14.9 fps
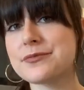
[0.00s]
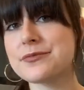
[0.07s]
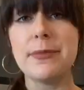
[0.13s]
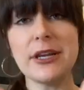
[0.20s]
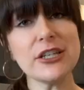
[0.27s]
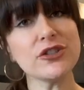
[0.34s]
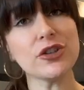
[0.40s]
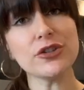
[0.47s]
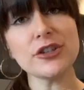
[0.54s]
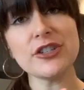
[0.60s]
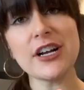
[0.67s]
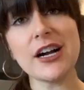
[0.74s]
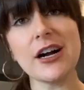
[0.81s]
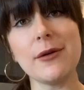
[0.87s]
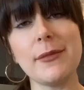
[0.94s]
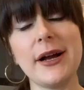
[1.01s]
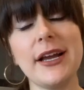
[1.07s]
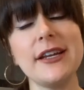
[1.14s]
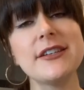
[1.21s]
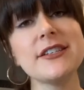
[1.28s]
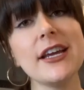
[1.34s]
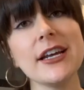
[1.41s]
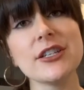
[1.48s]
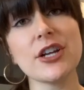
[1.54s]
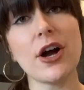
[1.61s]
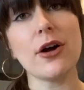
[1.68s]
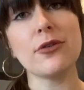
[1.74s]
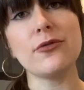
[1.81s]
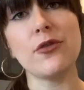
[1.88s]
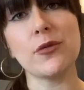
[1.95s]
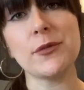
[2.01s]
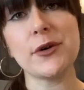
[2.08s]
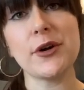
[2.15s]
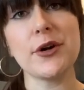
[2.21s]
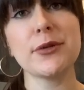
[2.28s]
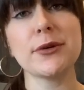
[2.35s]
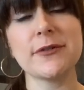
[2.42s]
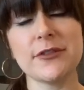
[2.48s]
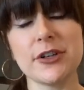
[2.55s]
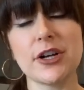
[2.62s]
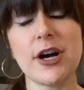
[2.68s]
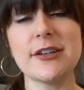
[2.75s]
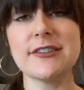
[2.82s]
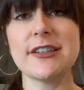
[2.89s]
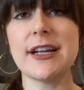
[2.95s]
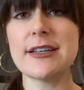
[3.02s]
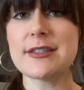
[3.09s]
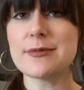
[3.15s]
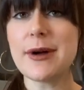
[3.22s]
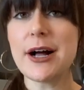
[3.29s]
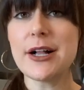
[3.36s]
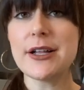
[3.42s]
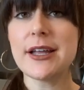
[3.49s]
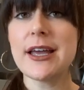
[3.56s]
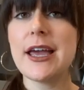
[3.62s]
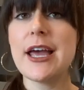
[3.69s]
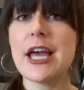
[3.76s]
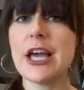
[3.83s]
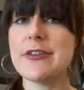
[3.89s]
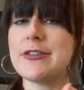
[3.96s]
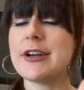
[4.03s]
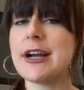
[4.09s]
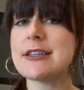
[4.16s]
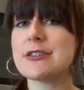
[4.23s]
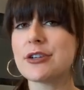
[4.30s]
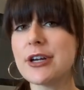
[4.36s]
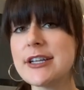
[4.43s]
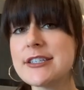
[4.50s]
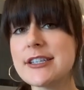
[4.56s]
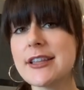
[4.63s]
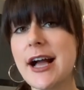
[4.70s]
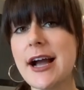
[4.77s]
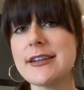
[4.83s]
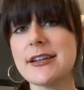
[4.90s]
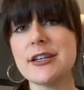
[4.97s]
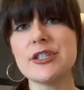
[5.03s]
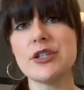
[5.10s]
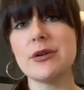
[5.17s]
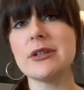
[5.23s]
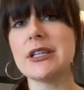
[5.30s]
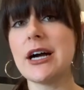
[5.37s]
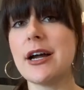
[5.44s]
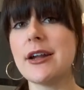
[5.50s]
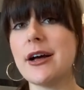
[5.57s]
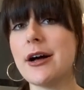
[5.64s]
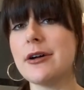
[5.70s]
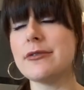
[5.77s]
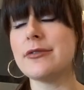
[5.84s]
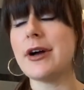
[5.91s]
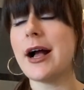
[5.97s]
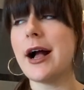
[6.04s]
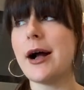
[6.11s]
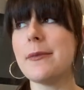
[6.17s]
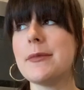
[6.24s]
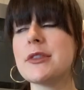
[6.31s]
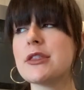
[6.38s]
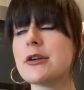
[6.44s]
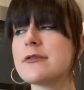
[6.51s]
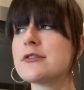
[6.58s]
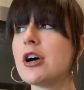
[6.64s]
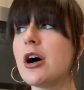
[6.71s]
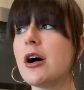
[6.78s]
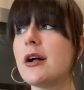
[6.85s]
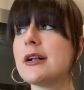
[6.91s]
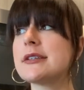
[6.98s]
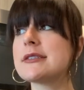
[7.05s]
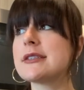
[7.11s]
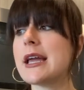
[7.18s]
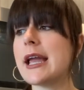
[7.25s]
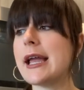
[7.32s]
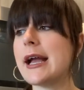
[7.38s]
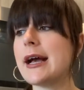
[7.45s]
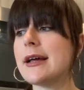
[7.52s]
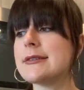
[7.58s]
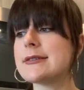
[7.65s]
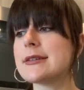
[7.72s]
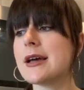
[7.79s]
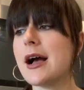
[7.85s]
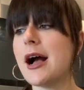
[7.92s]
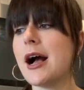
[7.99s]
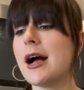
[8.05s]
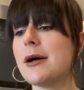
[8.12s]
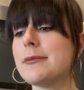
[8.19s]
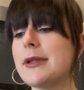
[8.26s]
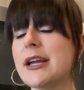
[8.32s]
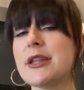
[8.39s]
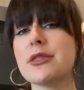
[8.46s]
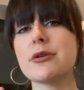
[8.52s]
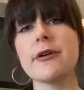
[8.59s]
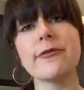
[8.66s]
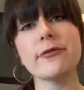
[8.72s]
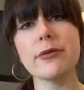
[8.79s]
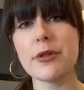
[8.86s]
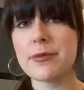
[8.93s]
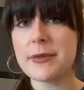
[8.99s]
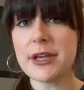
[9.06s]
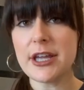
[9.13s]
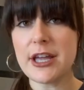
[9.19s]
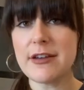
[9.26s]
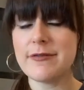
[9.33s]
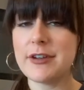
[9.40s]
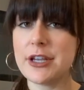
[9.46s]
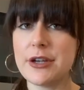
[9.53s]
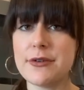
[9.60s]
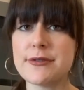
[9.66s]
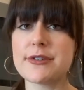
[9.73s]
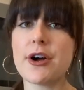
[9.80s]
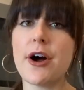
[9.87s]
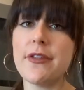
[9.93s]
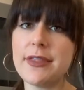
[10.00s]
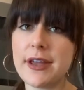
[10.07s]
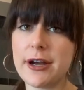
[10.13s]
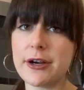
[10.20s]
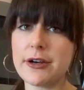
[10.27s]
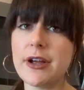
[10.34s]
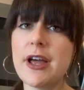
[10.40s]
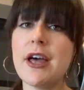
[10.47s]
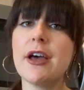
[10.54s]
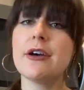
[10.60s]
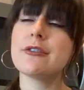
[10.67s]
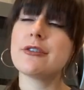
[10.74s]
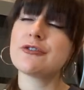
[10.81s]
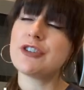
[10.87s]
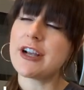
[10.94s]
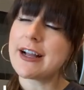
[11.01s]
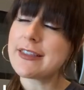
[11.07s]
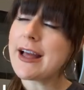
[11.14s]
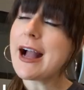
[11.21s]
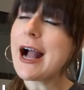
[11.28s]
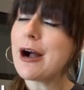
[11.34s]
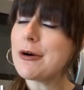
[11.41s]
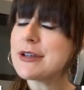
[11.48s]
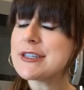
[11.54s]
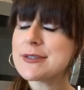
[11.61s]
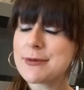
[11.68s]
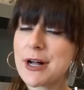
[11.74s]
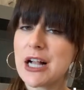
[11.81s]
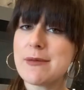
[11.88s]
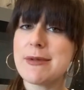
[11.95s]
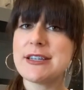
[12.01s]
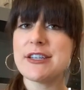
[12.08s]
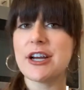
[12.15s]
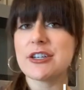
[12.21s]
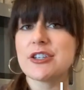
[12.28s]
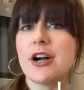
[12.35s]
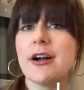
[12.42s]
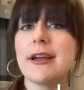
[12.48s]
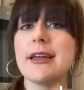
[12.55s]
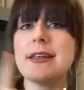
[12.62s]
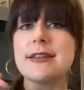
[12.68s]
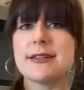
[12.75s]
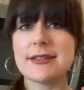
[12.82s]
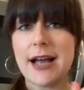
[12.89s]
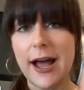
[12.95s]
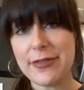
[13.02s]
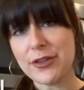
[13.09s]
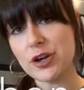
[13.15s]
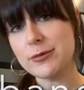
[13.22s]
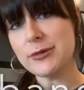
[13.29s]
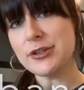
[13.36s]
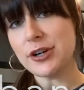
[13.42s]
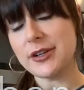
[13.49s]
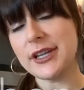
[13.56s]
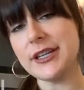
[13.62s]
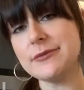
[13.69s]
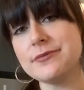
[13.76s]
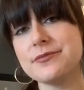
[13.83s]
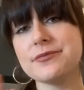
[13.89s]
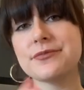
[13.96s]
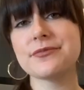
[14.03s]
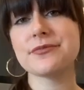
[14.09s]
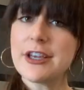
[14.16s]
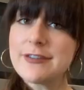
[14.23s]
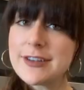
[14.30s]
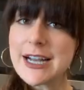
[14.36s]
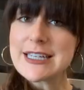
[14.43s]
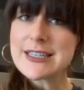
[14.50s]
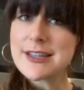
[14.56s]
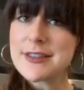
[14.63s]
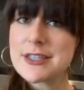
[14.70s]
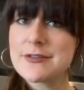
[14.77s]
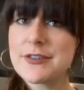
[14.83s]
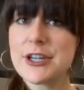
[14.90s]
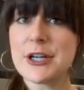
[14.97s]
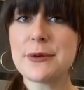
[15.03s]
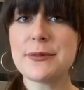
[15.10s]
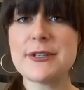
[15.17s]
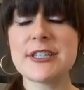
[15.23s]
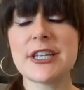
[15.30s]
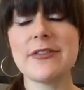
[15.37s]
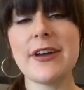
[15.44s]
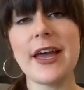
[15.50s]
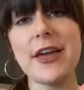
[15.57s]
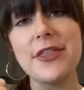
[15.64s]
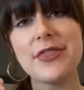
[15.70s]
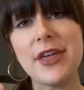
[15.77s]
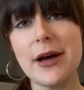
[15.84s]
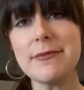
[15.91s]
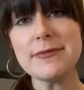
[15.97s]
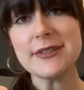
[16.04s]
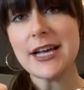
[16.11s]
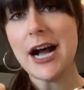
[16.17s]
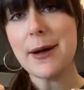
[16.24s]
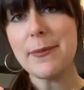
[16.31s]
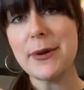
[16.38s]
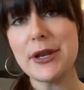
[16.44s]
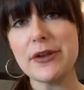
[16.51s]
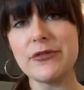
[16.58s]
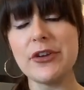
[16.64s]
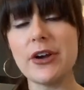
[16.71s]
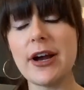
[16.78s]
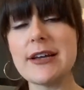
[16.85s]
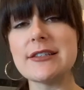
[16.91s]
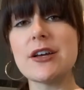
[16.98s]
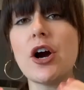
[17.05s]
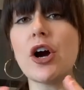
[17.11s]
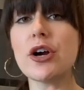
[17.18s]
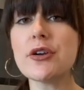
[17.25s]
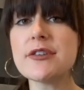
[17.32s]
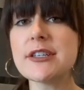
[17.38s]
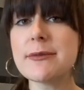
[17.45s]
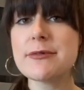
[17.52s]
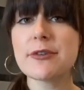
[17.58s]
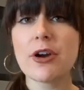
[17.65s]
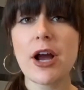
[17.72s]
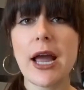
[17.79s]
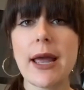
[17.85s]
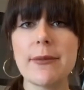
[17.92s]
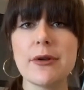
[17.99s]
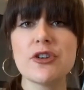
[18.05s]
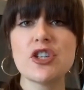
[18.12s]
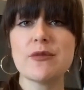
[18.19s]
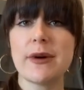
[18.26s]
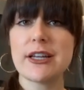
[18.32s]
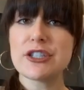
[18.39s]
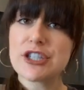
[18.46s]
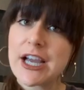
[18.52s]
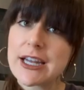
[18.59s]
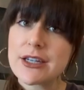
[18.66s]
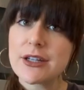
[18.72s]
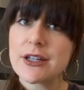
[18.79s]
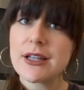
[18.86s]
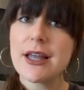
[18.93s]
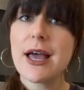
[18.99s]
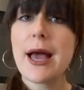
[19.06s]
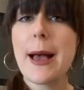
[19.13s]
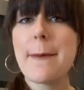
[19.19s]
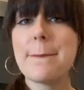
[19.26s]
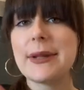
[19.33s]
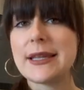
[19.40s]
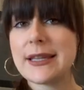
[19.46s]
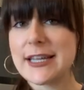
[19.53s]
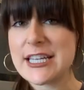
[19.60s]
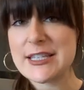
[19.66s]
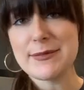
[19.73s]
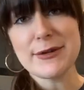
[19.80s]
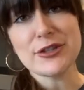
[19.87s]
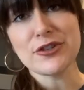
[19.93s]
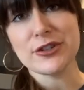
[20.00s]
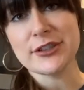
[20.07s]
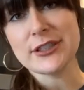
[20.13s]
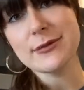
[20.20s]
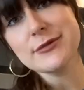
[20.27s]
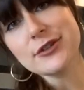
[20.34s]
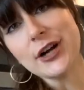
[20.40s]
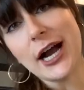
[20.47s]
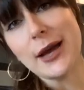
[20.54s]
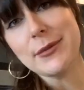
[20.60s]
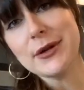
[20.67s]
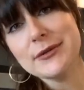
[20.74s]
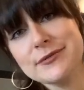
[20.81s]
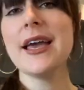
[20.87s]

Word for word: Be sure to check out my TikTok for more thrifted content as well. If you guys are into that, I do a lot of um, thrift hauls and um, like thrift with me videos on there check that out as well. My TikTok is at The Urban Darling. If you guys like this video, please give it a thumbs up. And if you guys aren't subscribed to my channel, please be sure to subscribe.